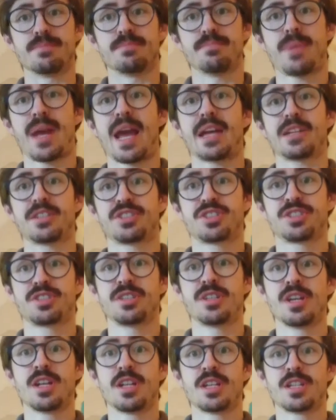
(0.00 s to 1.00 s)
to match
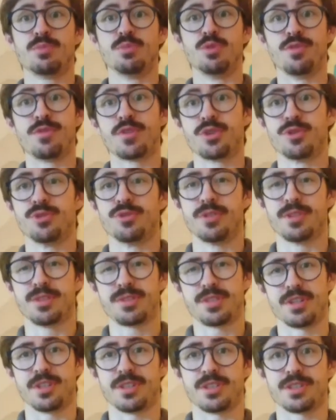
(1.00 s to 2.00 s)
to move through a
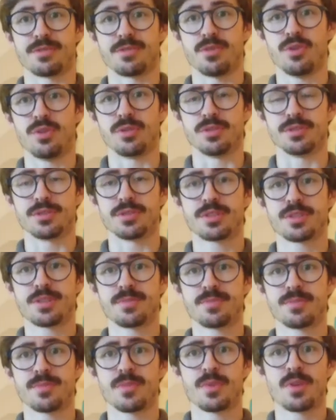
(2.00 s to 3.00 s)
series of holds.
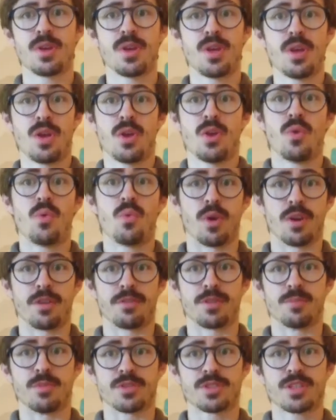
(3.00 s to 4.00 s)
One of
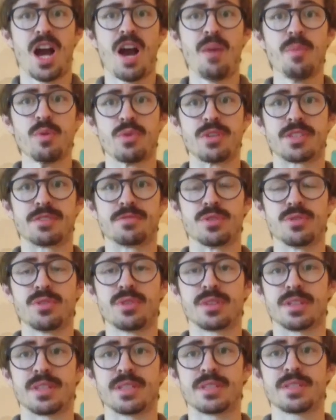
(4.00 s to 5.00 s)
the most common ways of
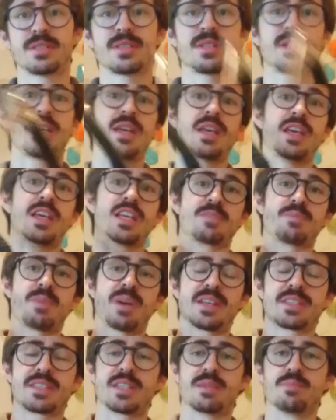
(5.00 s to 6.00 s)
doing this is
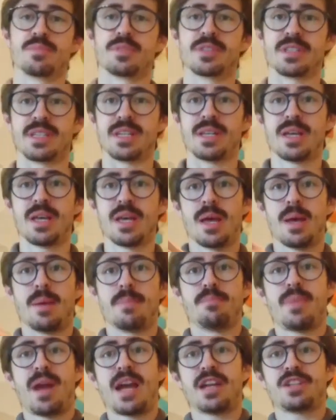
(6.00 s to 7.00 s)
by simply
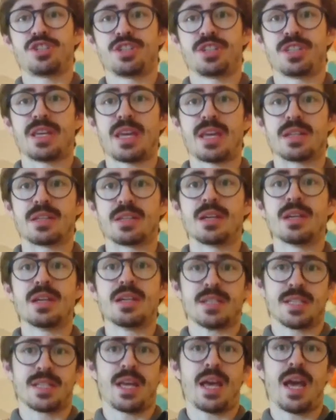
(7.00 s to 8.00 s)
matching in
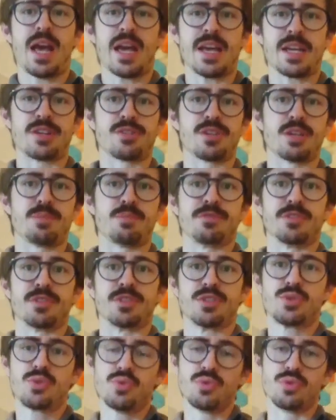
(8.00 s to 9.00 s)
the high grip of your
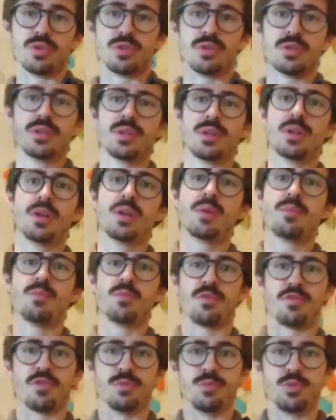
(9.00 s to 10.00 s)
tool
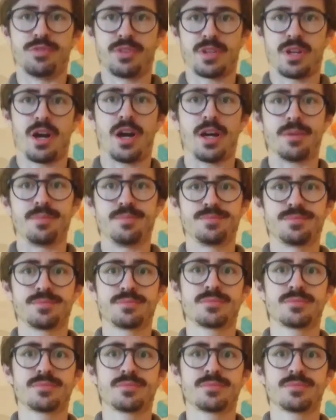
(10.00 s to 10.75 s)
before moving on.